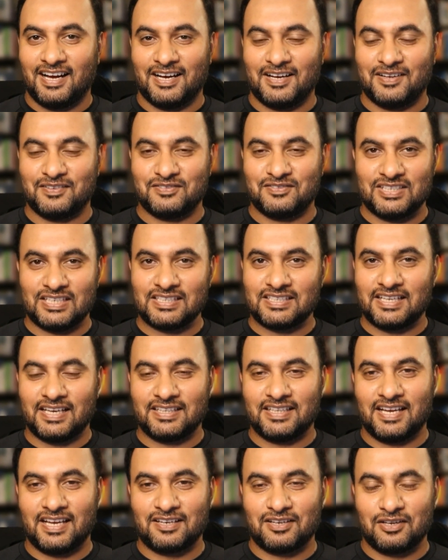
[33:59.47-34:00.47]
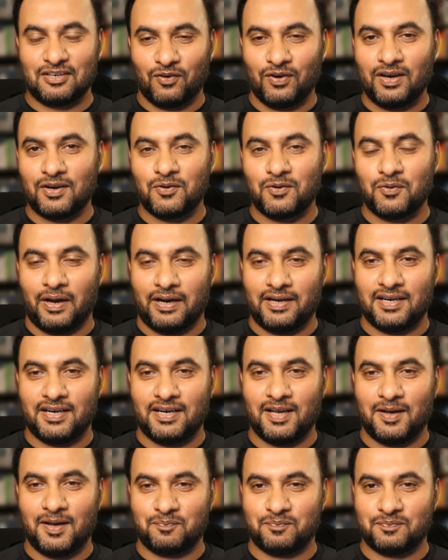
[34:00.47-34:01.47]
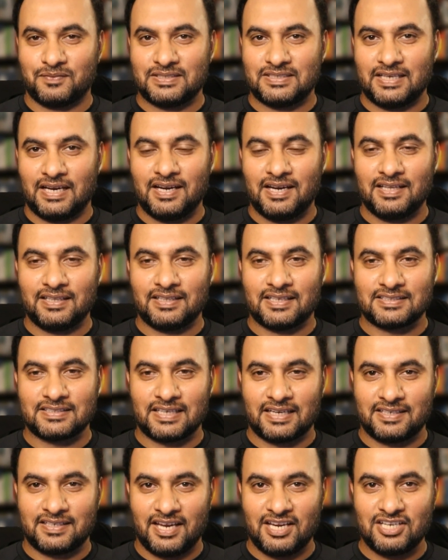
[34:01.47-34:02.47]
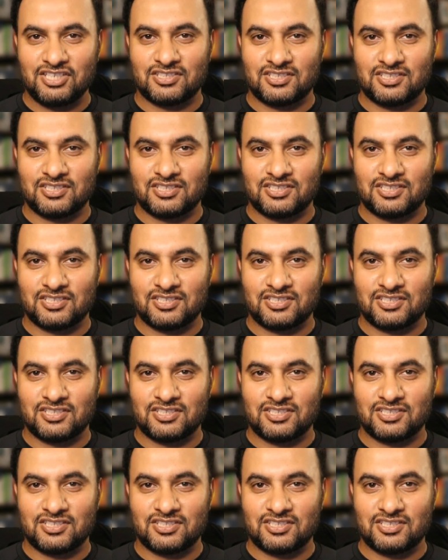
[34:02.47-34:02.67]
Just like that lawyer who ended up sending the citations